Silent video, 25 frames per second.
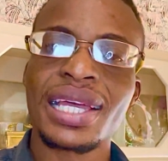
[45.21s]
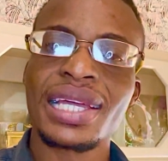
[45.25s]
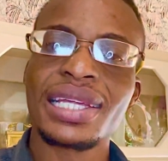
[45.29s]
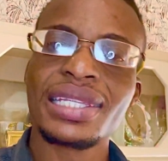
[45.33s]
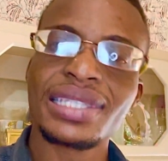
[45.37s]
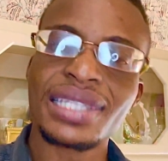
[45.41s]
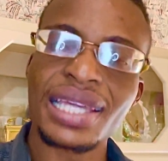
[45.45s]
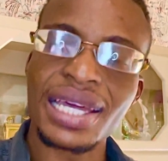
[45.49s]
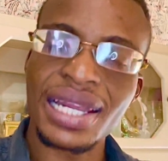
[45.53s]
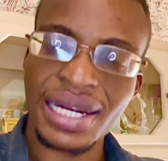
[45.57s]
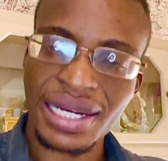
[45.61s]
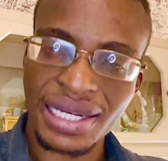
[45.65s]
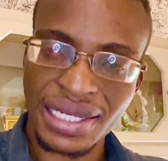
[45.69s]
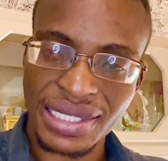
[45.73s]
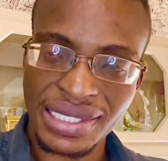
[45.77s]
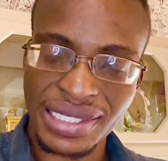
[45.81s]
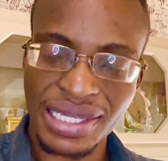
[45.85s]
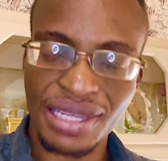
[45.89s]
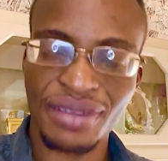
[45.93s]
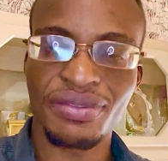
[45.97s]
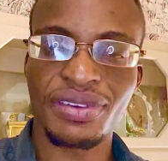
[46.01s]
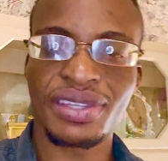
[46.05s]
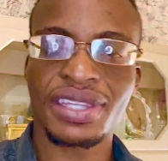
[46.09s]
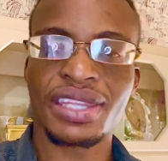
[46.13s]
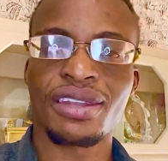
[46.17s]
then
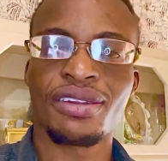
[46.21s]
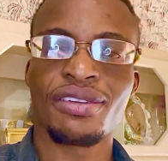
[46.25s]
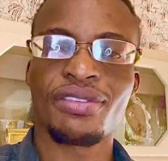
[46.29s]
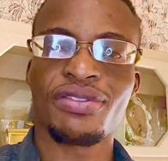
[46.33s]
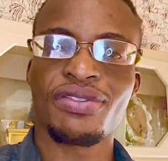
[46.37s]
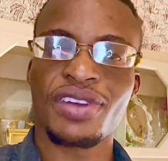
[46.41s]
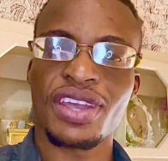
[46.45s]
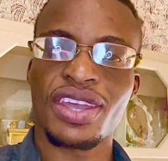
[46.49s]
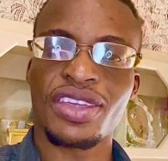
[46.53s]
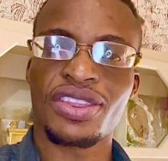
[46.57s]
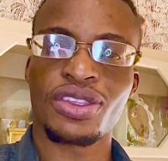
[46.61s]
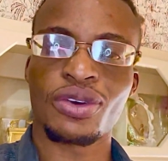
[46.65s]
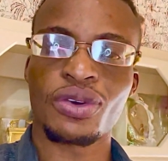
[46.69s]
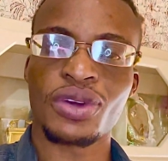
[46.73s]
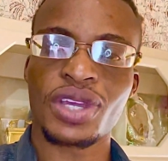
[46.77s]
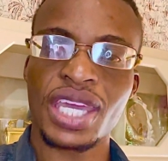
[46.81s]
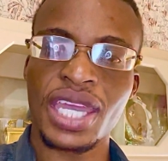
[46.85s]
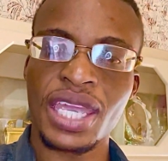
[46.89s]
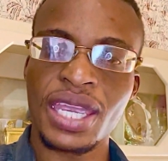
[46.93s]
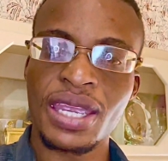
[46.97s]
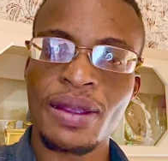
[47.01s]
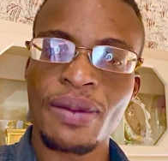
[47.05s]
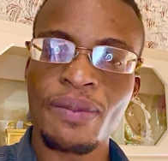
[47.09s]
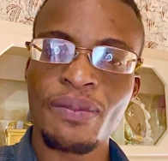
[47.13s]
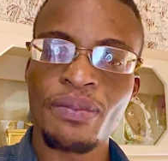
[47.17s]
receive it in faith,
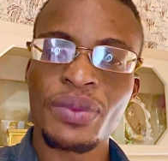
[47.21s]
okay?